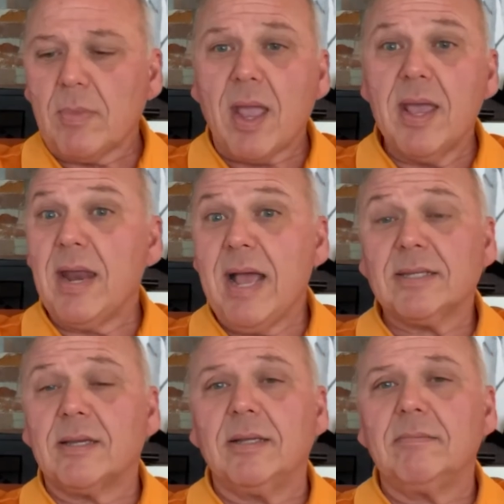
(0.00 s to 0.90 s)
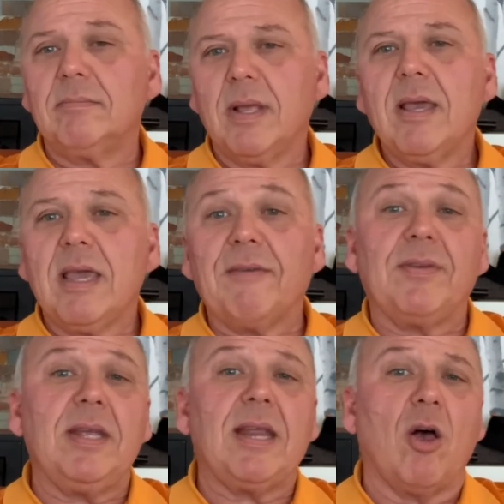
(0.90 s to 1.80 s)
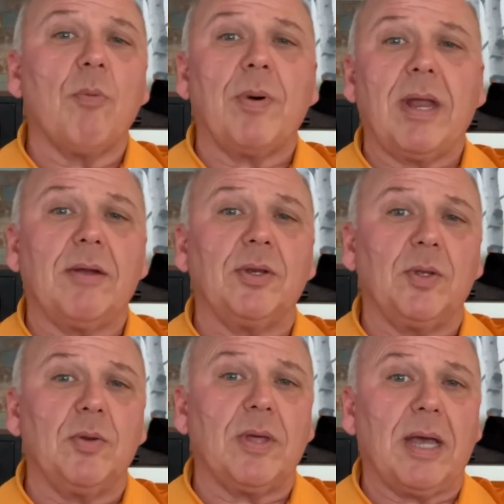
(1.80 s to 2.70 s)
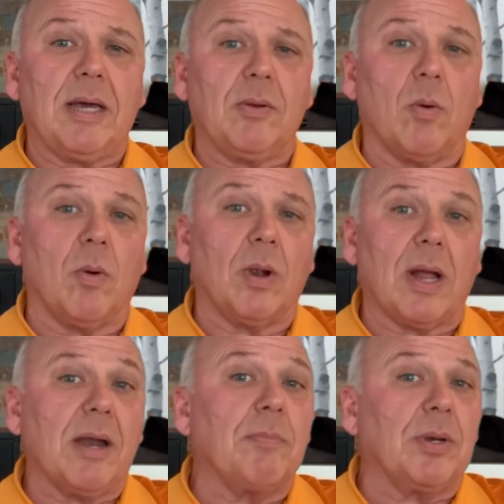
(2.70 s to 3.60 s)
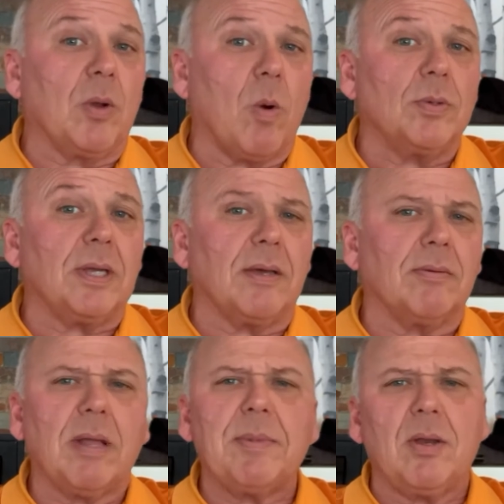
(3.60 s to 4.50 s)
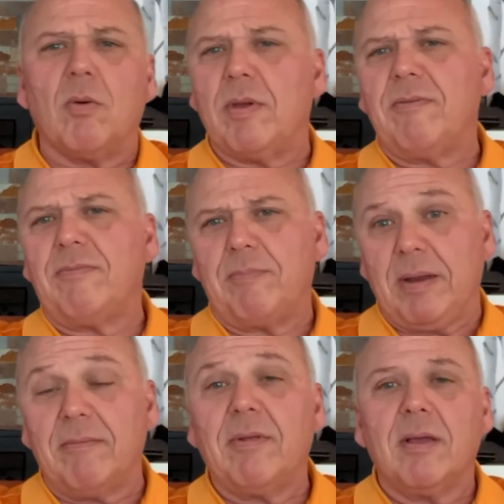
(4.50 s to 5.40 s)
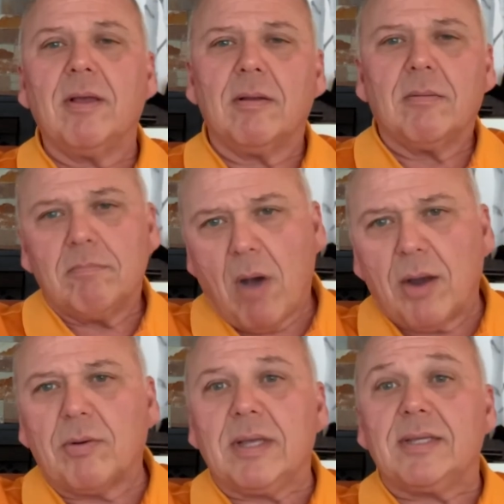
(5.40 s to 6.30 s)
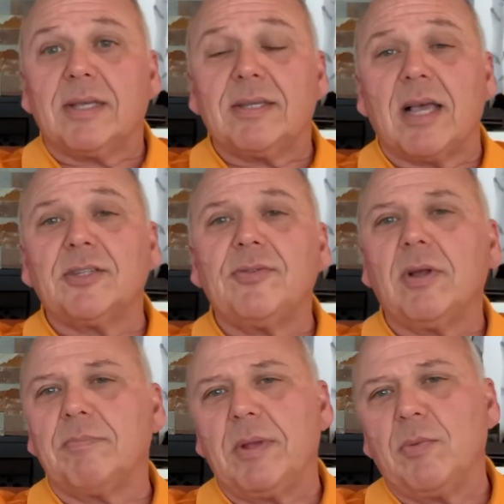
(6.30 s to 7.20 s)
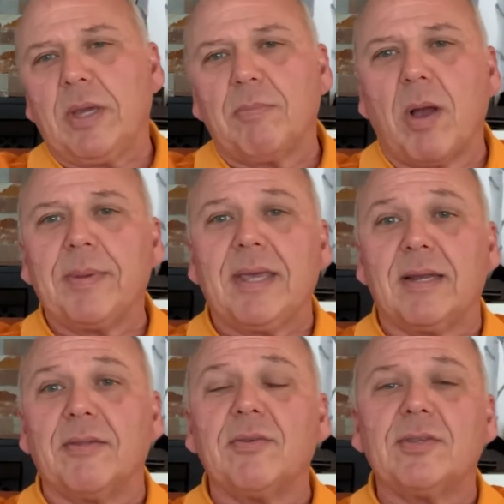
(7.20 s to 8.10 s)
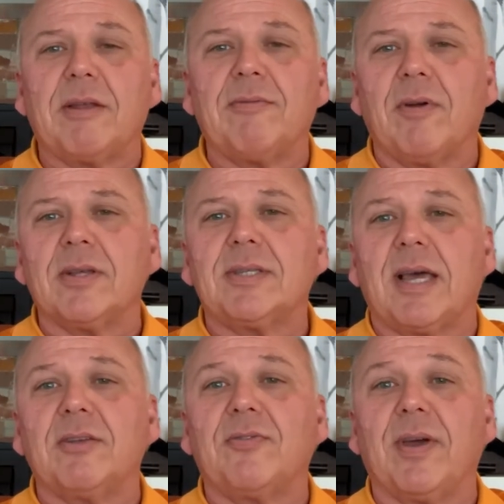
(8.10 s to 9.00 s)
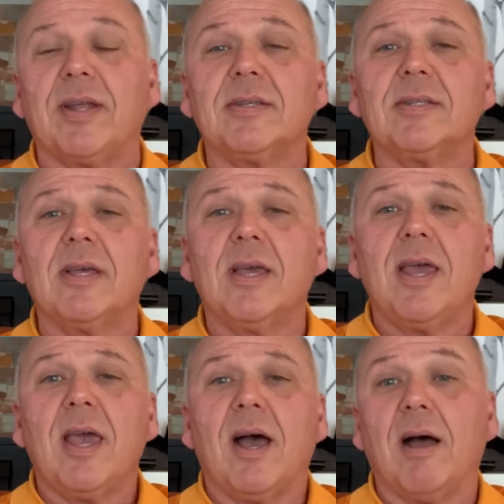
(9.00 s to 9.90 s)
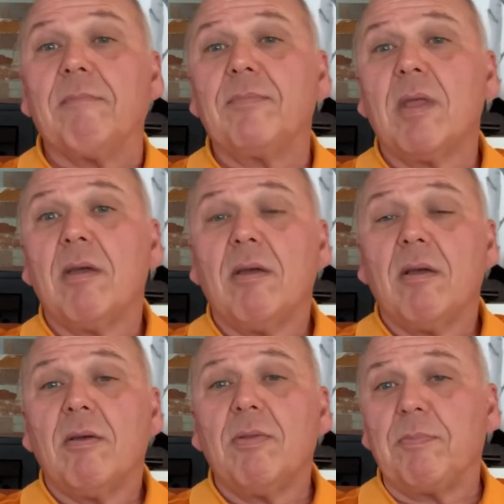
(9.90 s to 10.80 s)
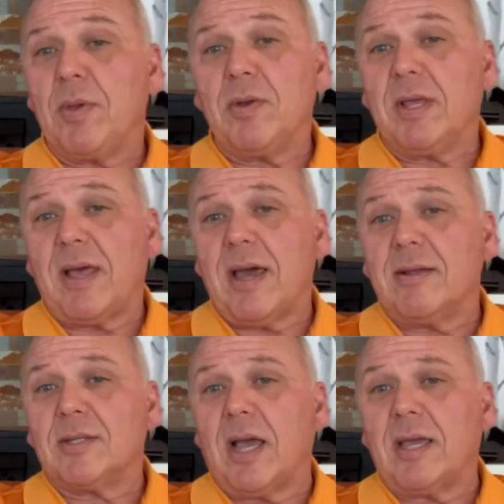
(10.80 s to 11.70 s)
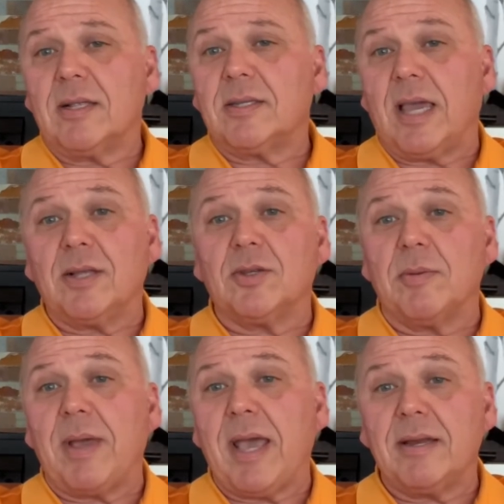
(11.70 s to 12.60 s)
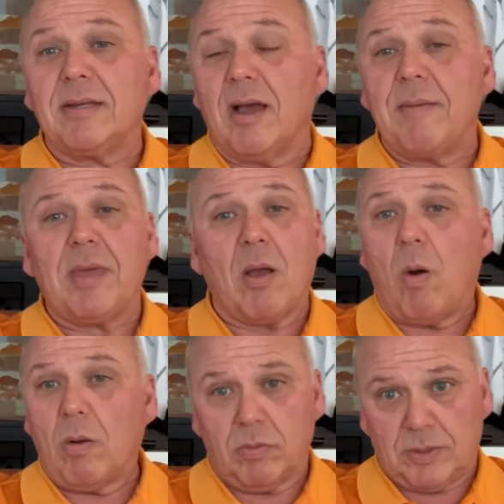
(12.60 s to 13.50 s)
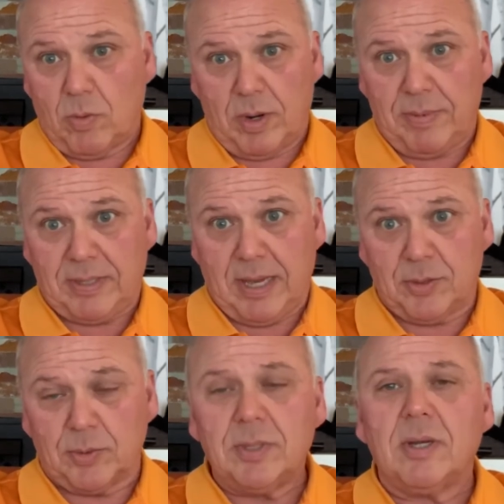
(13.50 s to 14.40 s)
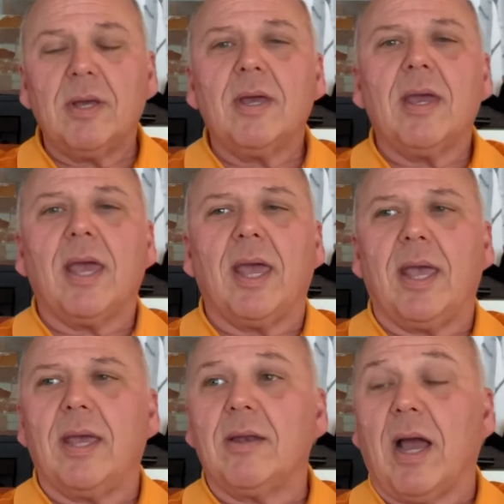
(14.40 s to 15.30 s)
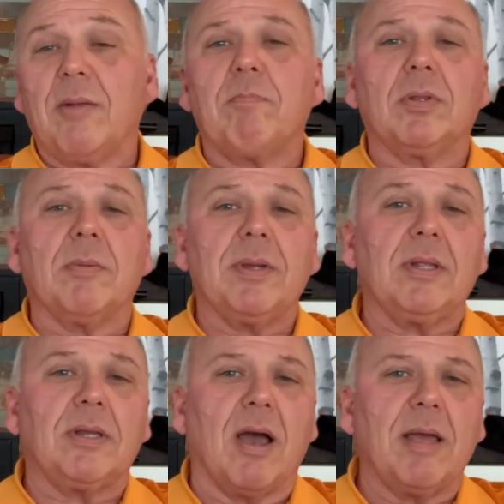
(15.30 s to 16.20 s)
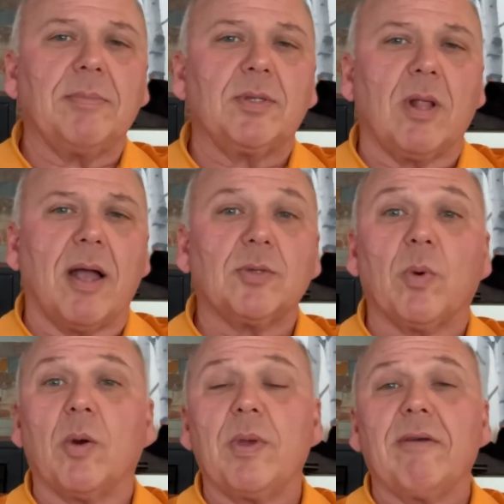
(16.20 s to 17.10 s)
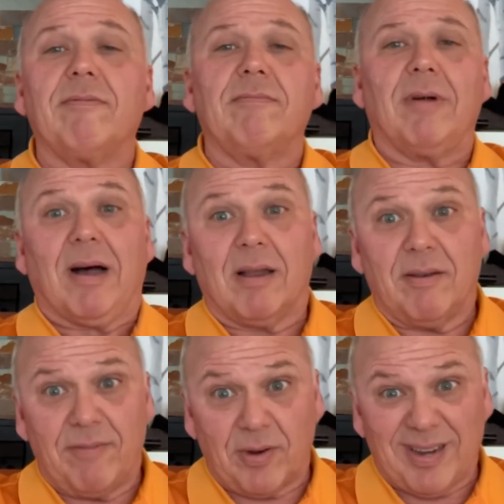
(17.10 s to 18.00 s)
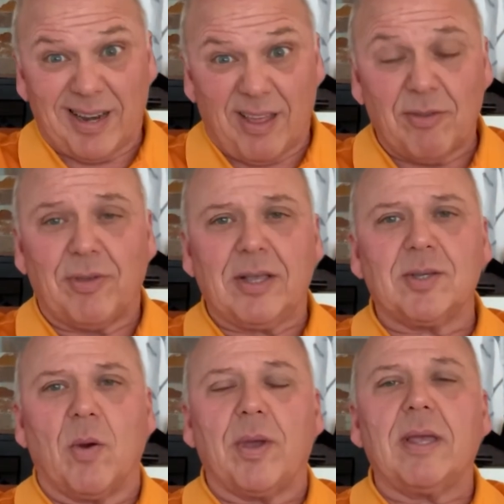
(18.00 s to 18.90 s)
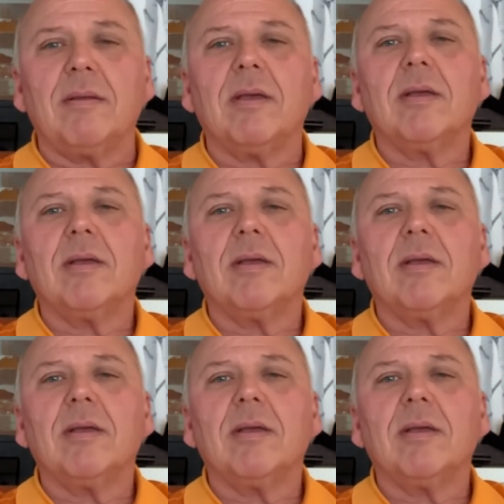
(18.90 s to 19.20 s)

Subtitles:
And ask. And if you need help on how to do that or how to put a quote together, let me know. We've been moderately successful. I mean, we could probably get others that for us satisfied us. The beauty of that is I can schedule them ahead of time. They always want to be scheduled. And I put them in the time slots where we have very little other things going.